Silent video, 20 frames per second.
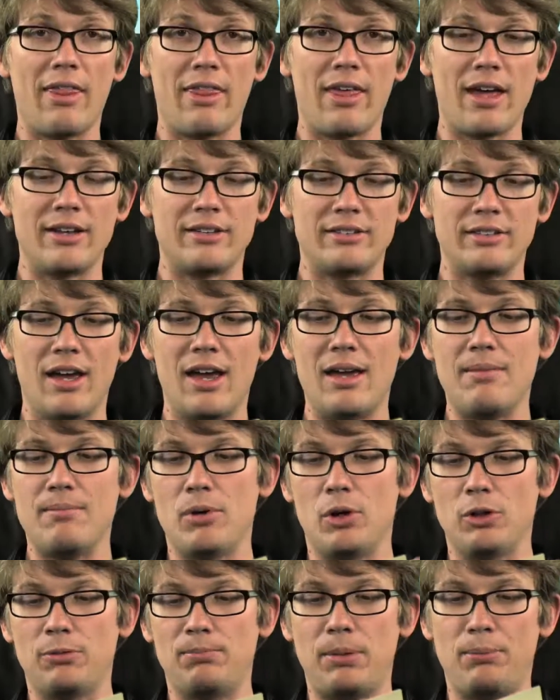At that time,
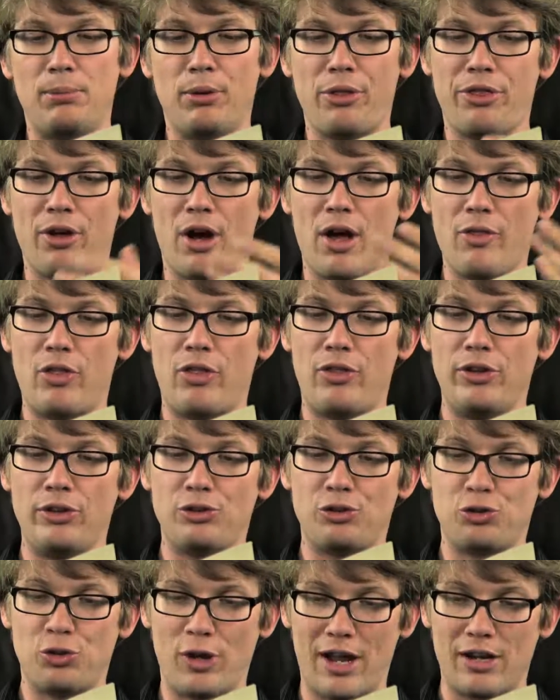most people thought that these
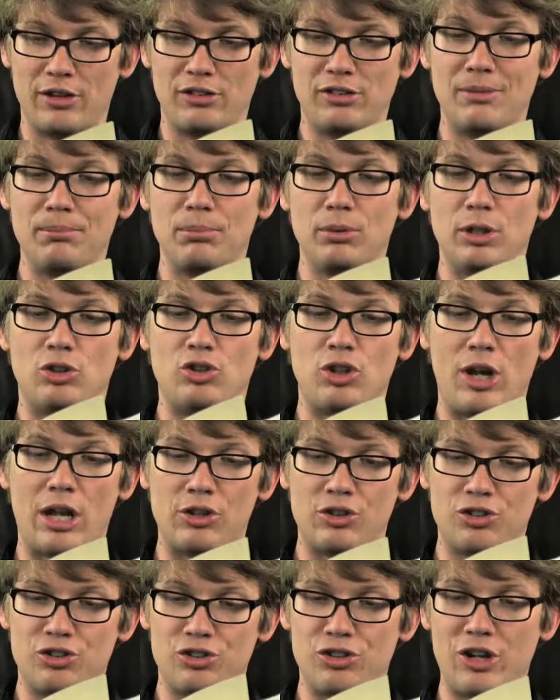strands simply
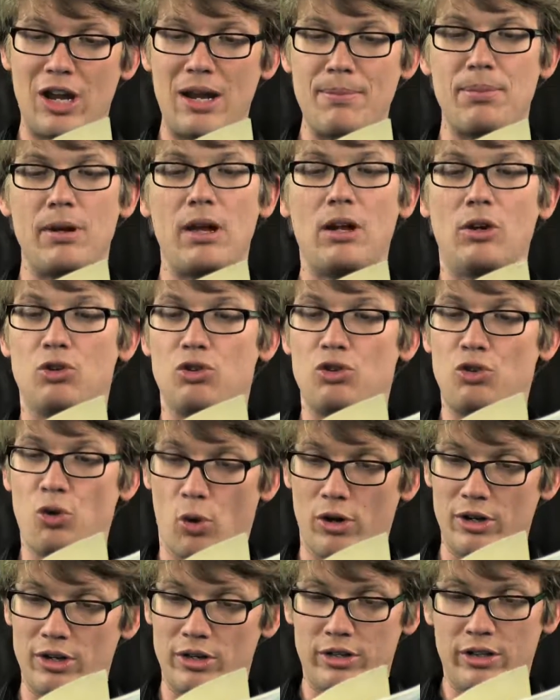changed shape and
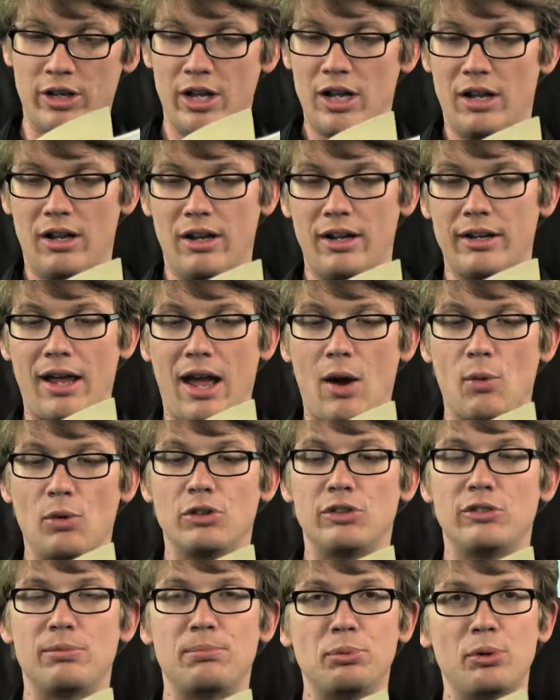shortened, like how a
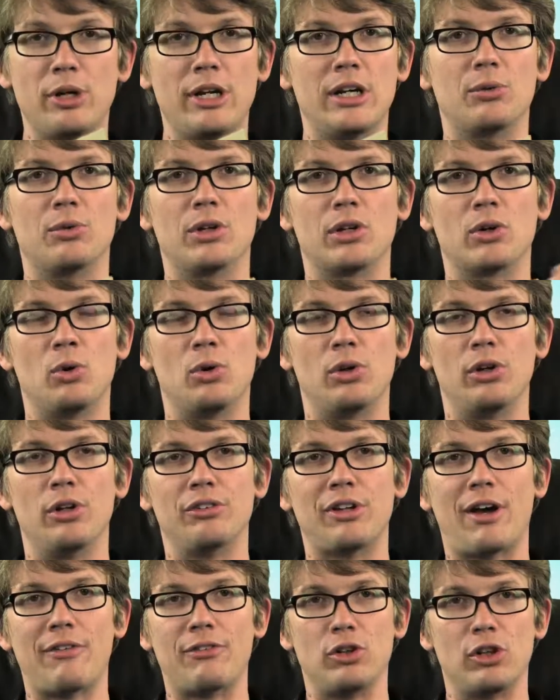spring
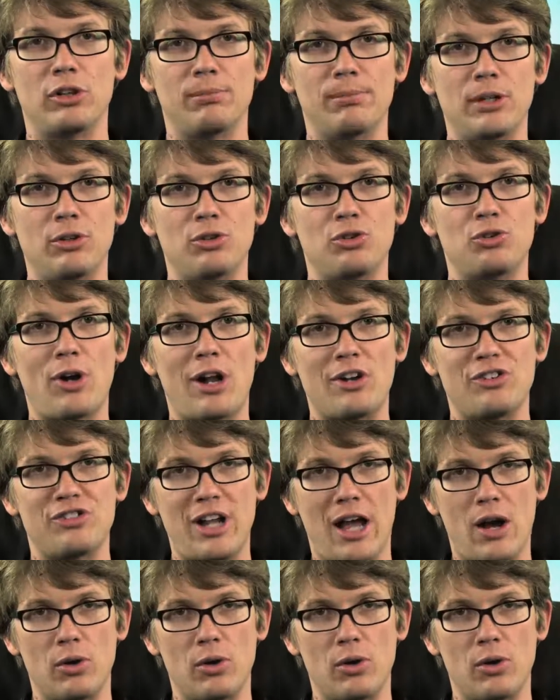recoils after it's been stretched